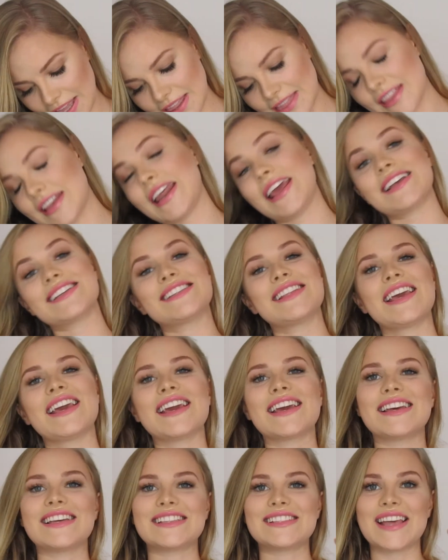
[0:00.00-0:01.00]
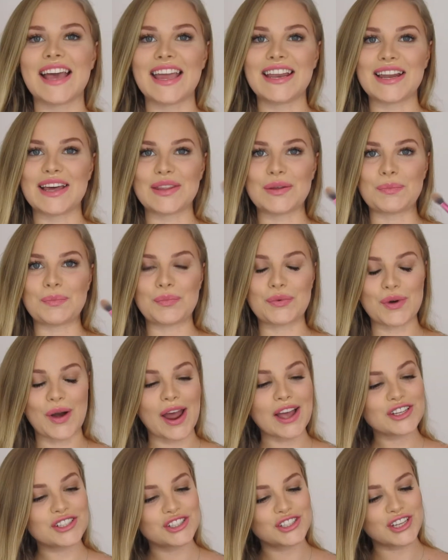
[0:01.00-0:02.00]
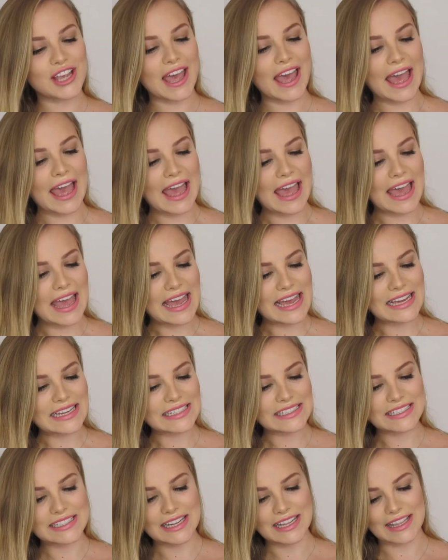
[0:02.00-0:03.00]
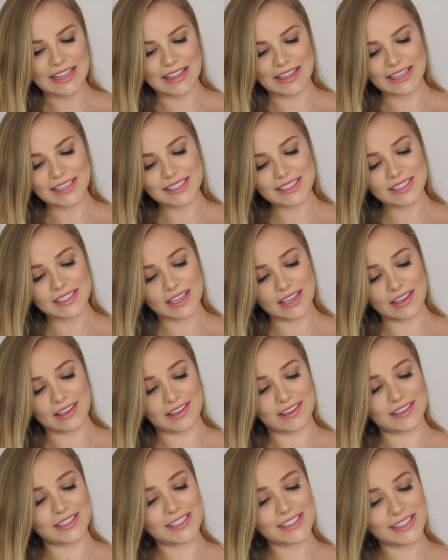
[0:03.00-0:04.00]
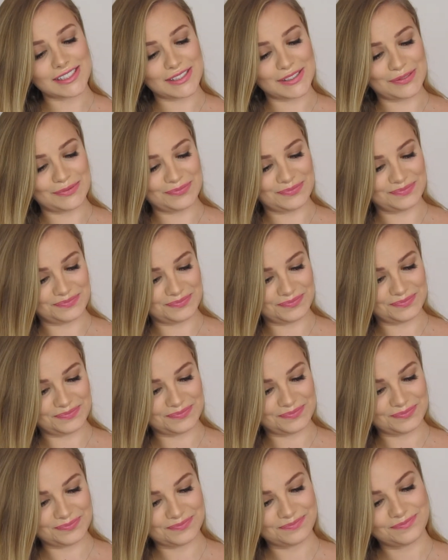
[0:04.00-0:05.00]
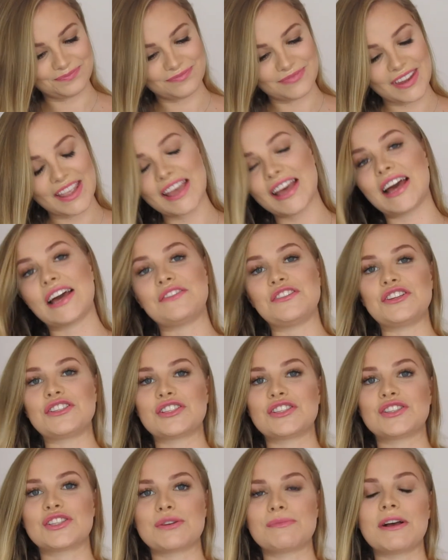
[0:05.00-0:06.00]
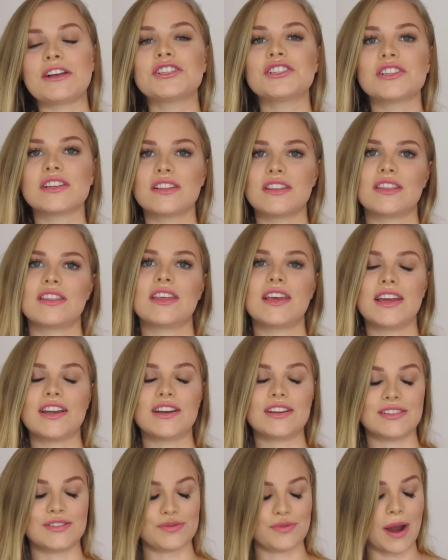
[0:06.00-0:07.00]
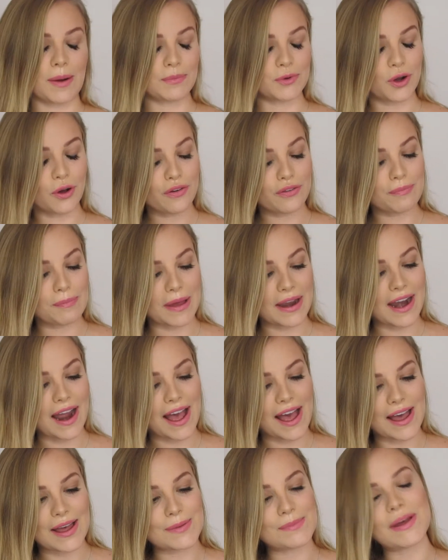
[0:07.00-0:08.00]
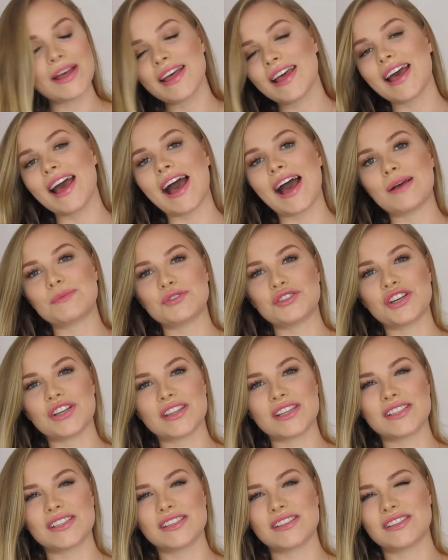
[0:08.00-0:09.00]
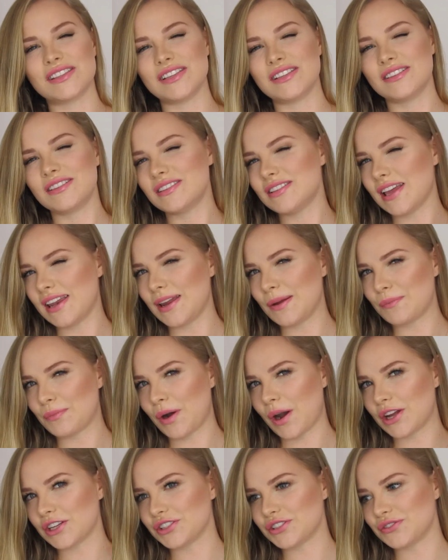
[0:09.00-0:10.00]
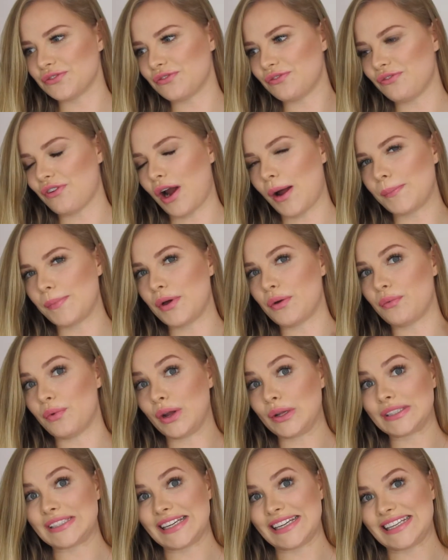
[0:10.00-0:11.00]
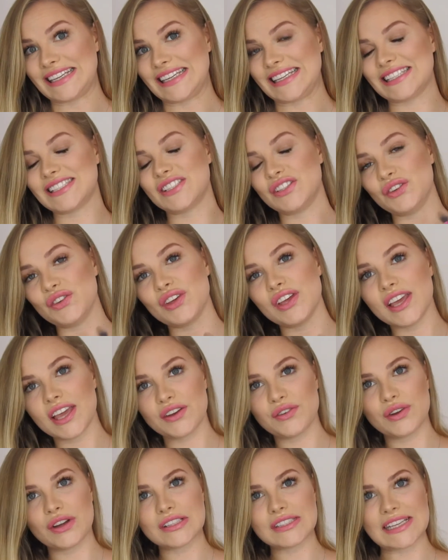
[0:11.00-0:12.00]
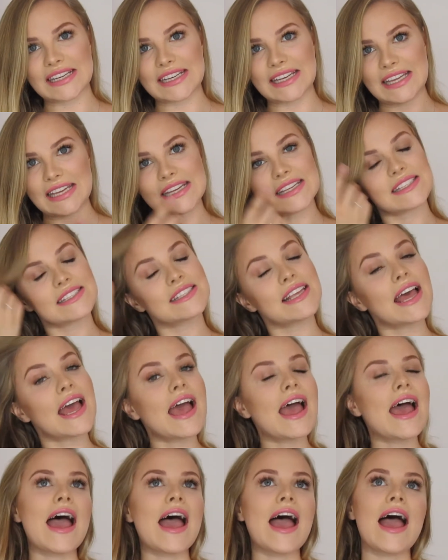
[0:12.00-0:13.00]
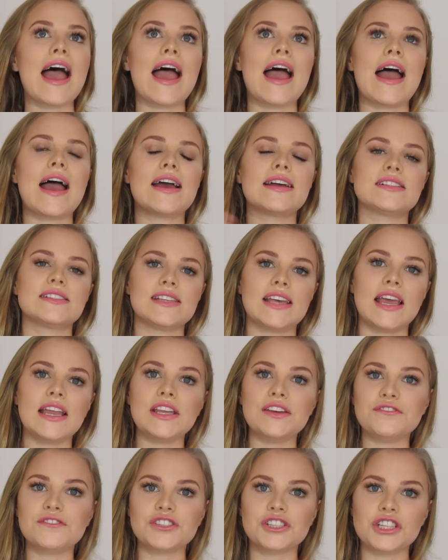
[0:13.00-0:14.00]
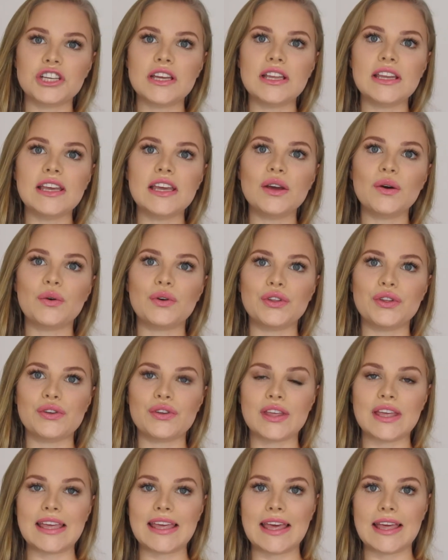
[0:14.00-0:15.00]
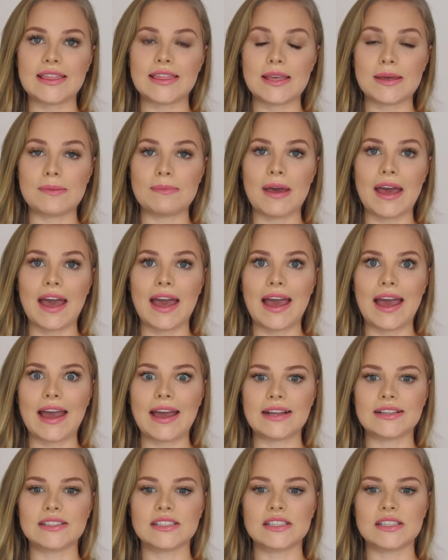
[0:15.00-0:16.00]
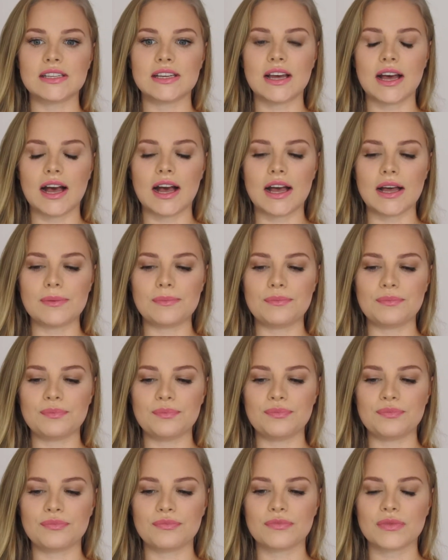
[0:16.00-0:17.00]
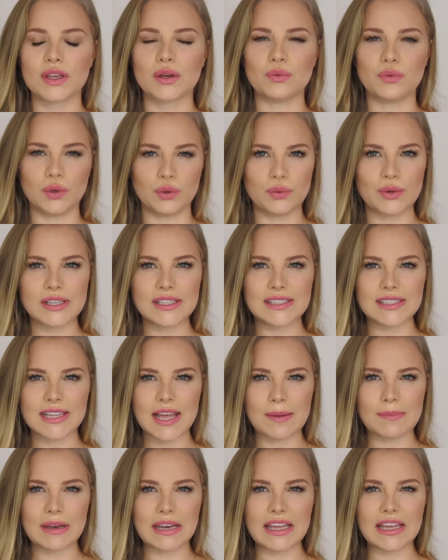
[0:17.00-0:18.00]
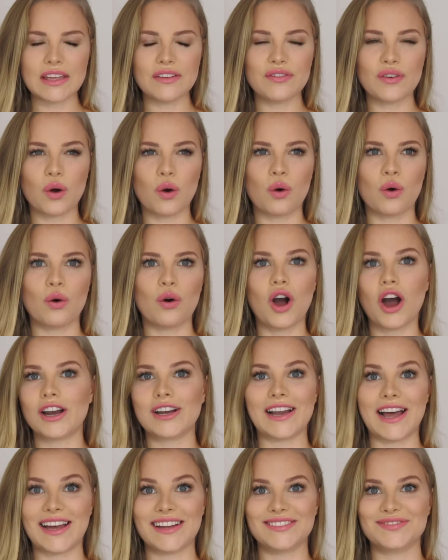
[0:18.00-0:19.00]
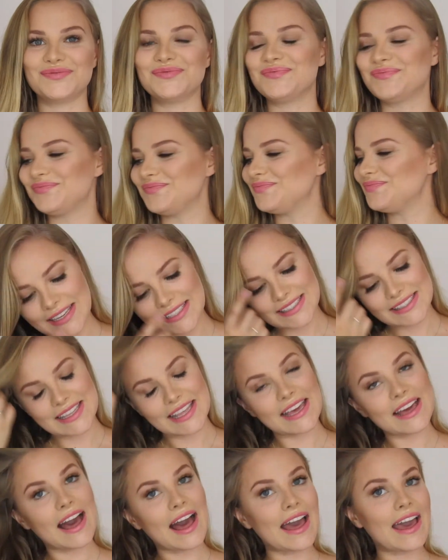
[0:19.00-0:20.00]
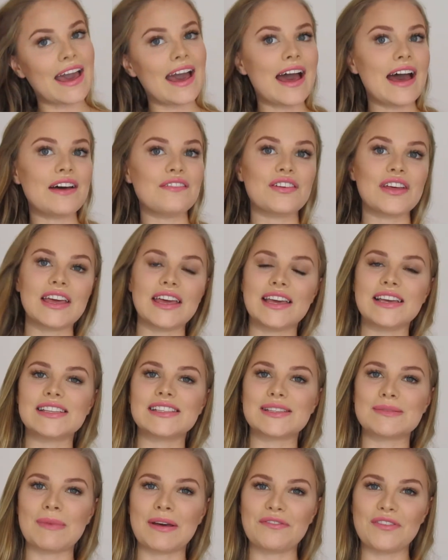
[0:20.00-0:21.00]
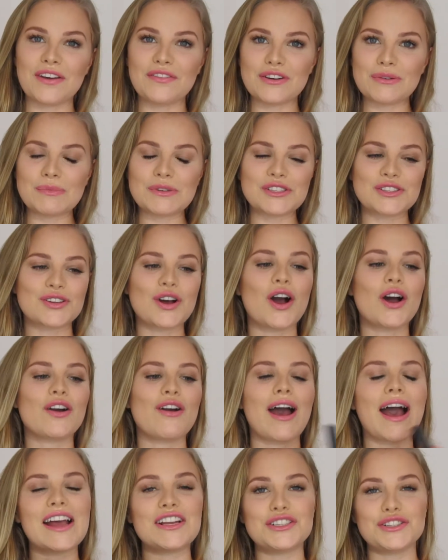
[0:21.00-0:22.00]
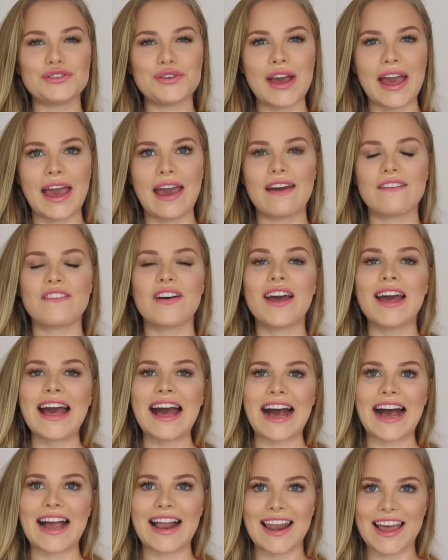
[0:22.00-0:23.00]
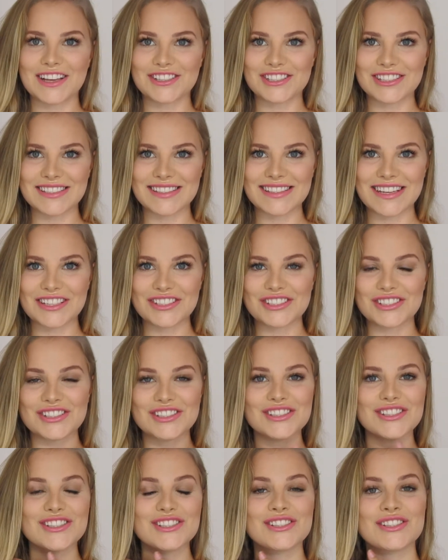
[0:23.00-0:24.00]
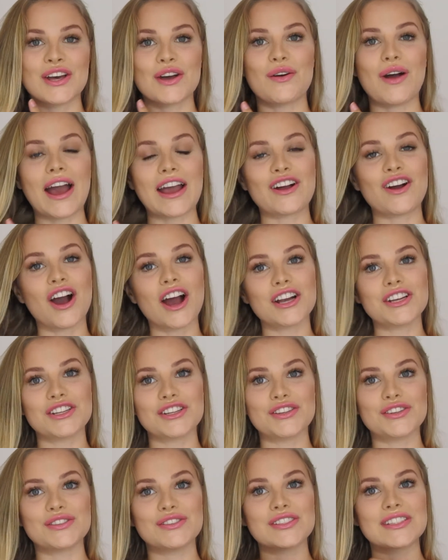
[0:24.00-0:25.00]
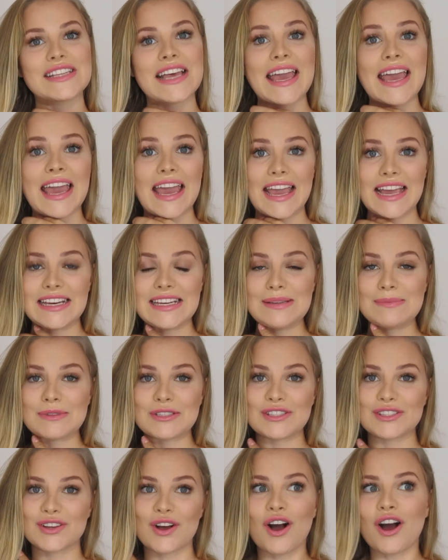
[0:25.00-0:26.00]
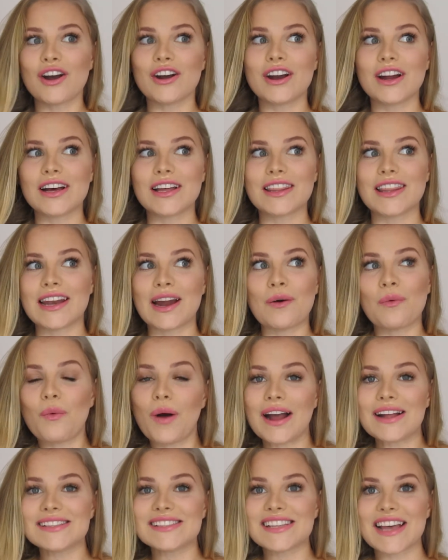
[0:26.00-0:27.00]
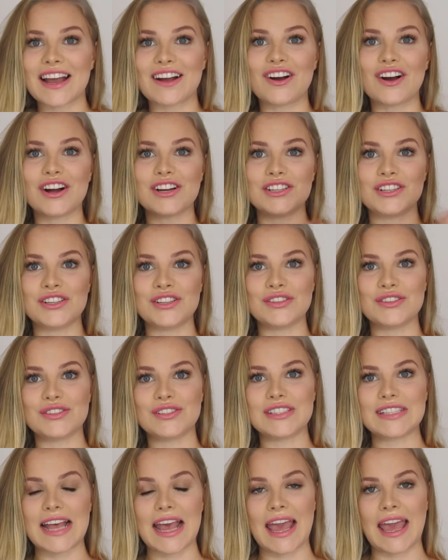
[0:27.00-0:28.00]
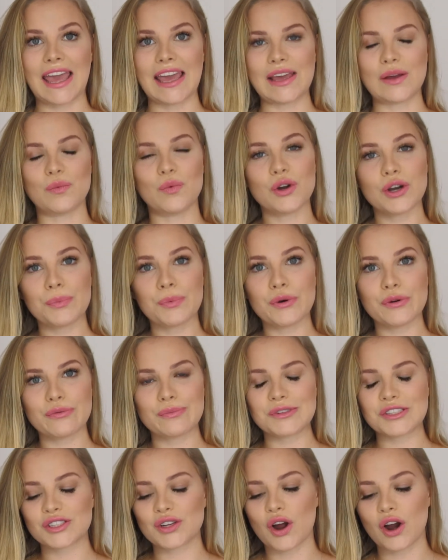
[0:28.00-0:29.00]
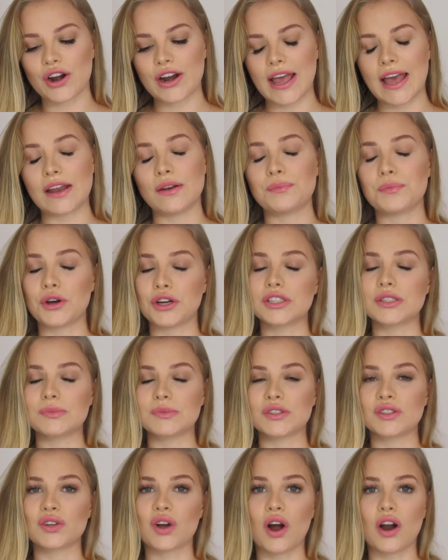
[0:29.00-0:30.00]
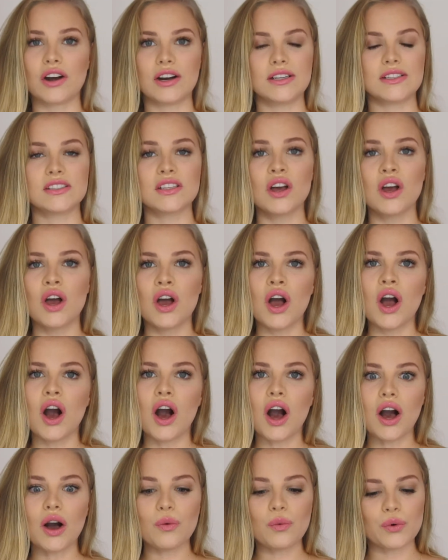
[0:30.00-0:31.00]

The next thing is another brush, and this is, I've used it so much it is rubbed off, but I'm sure this is the setting brush from Real Techniques. You can get Real Techniques at any Foschini, or you can get them at Woolworths, I believe, or online. Next thing I have is my favorite mascara. I do have eyelash extensions, so I can't use any mascara that I want. I can't use a waterproof mascara, and most mascaras are